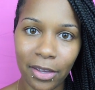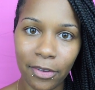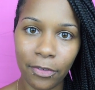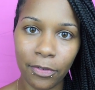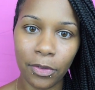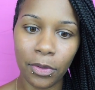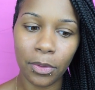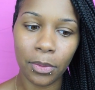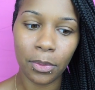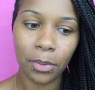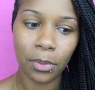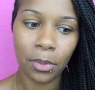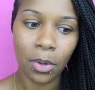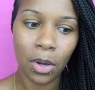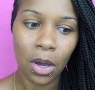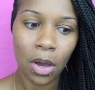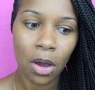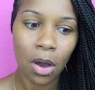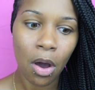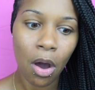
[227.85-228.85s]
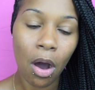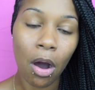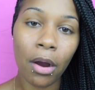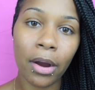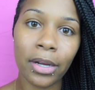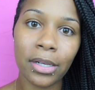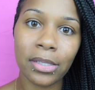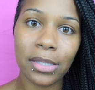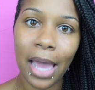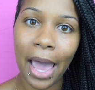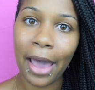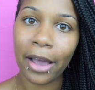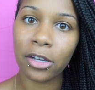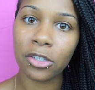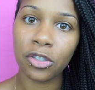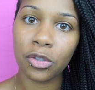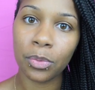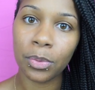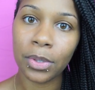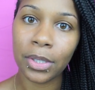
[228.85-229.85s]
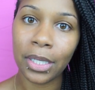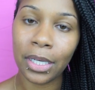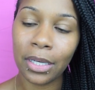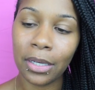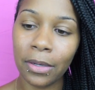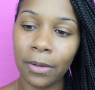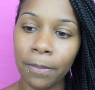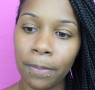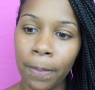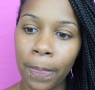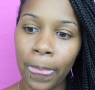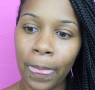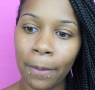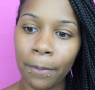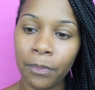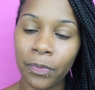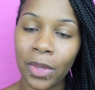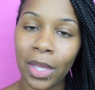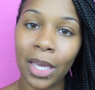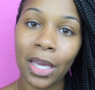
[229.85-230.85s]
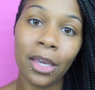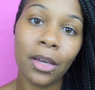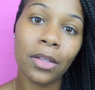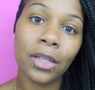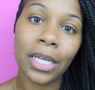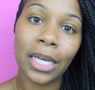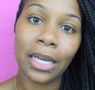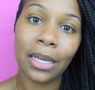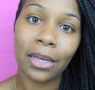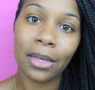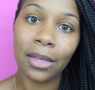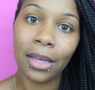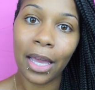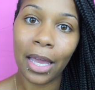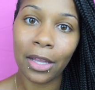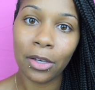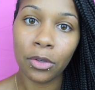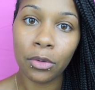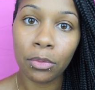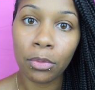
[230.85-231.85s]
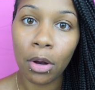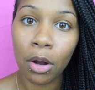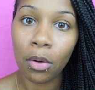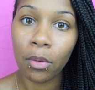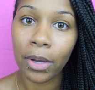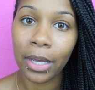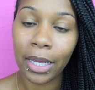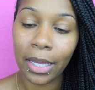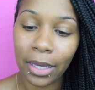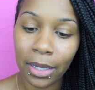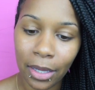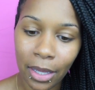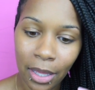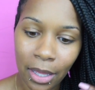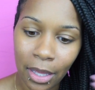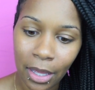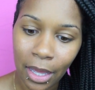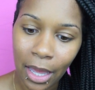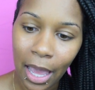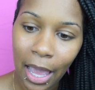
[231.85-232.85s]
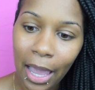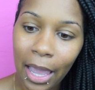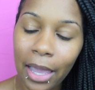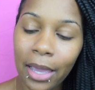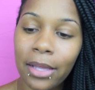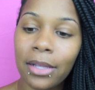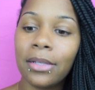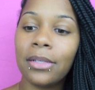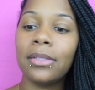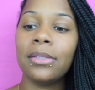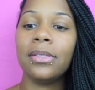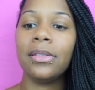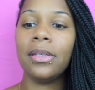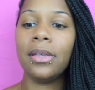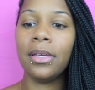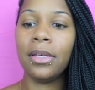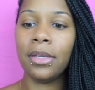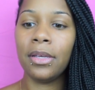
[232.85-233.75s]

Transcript: If you aren't actually healing and growing and